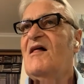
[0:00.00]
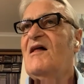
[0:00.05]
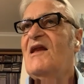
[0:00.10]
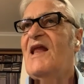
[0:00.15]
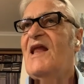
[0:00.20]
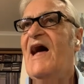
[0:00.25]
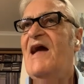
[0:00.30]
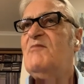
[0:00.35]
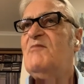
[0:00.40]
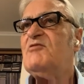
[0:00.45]

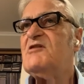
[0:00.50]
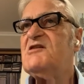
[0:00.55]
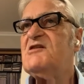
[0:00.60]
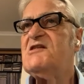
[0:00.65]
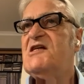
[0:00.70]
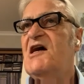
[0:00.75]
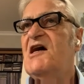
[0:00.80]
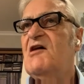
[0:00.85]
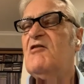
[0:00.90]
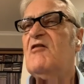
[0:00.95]
Labor
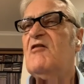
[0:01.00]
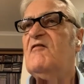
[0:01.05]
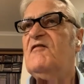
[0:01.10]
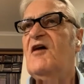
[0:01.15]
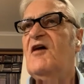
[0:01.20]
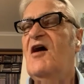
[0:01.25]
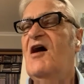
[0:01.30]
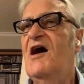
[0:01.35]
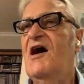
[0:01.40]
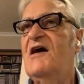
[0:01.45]
is
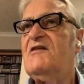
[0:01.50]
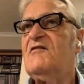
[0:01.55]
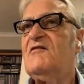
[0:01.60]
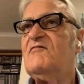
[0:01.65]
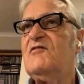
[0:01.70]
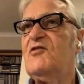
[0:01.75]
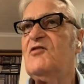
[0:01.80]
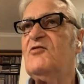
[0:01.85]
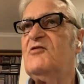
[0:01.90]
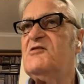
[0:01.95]
terrified
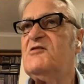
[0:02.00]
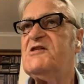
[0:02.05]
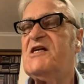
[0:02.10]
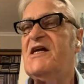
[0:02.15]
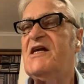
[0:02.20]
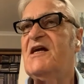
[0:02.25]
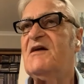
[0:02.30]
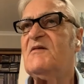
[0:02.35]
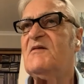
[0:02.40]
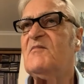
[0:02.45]
of
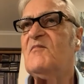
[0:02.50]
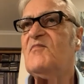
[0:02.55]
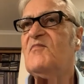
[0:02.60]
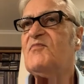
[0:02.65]
losing